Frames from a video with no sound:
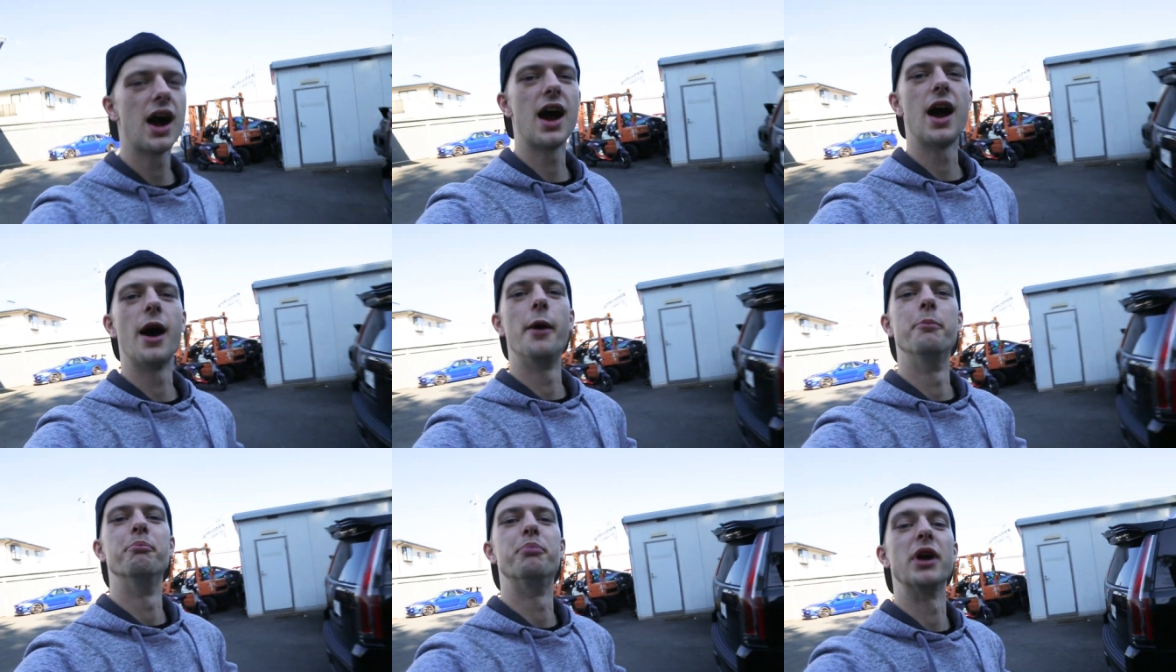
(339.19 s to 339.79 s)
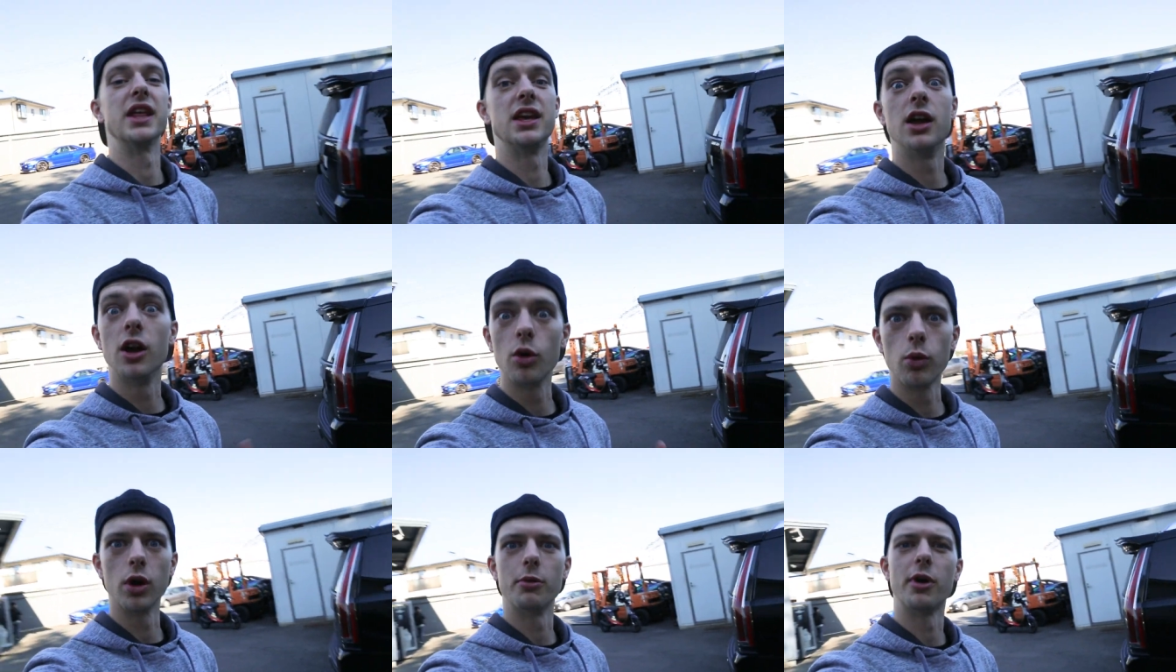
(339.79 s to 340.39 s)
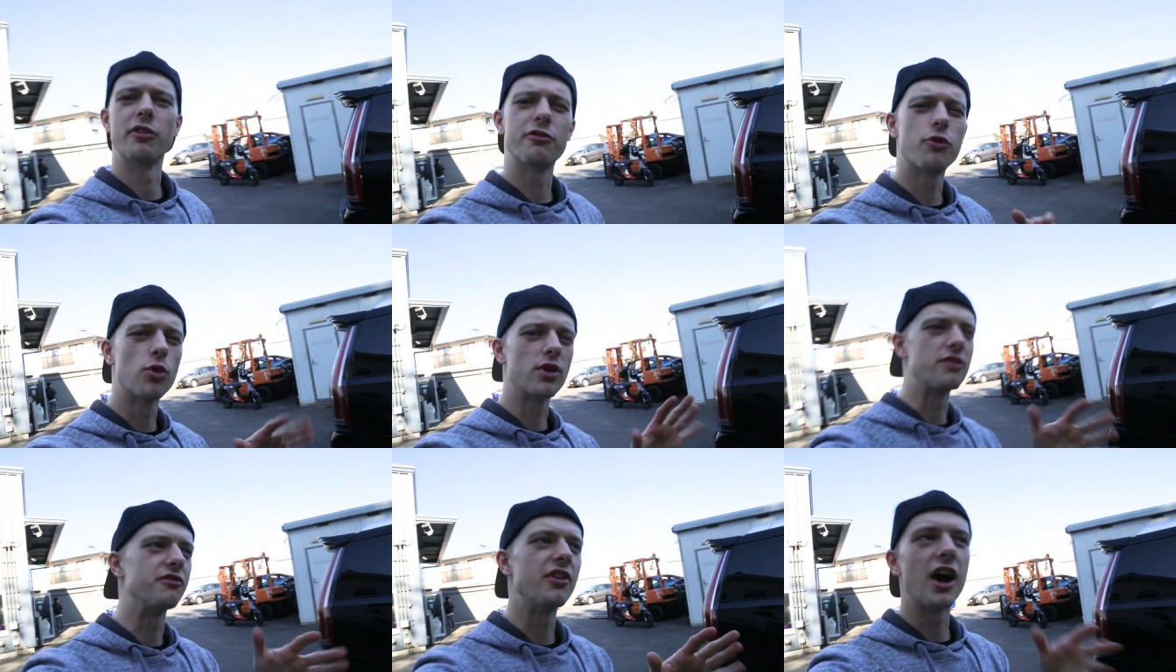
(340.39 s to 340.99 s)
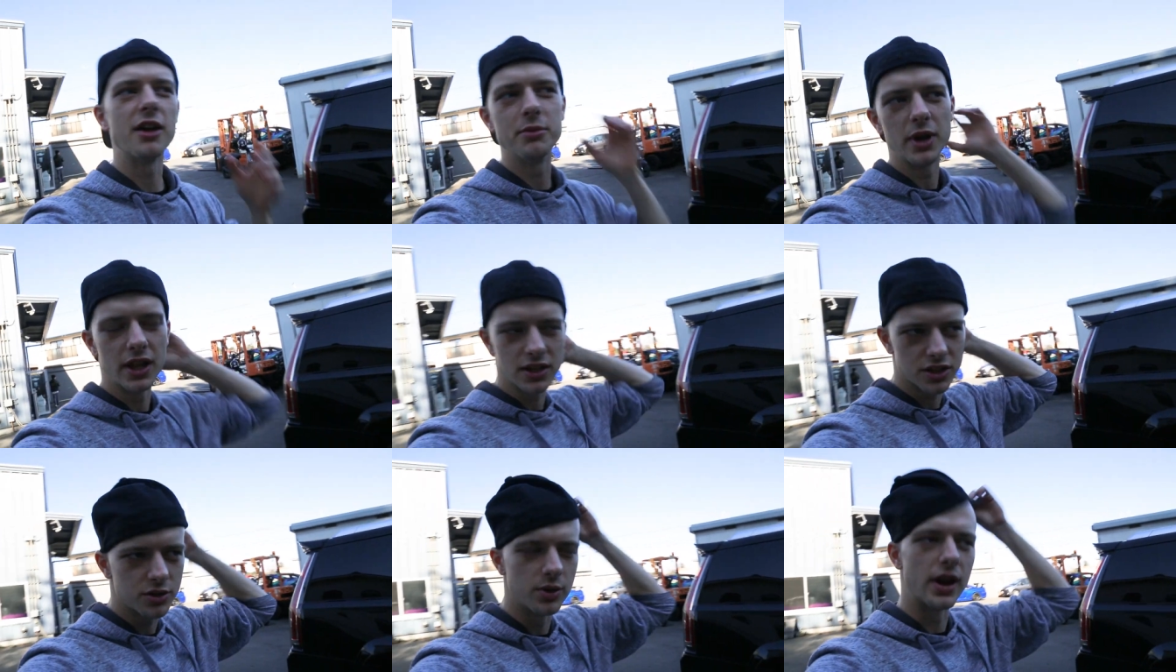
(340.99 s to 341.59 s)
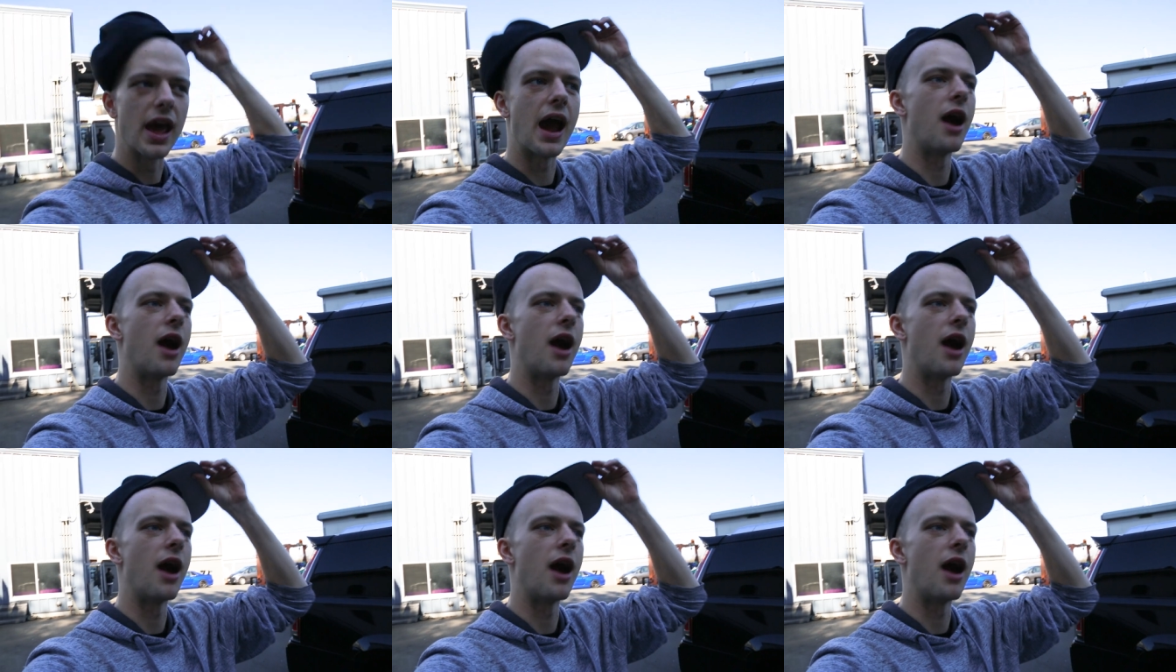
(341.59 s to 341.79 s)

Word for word: Um, but here we're about 45 minutes to an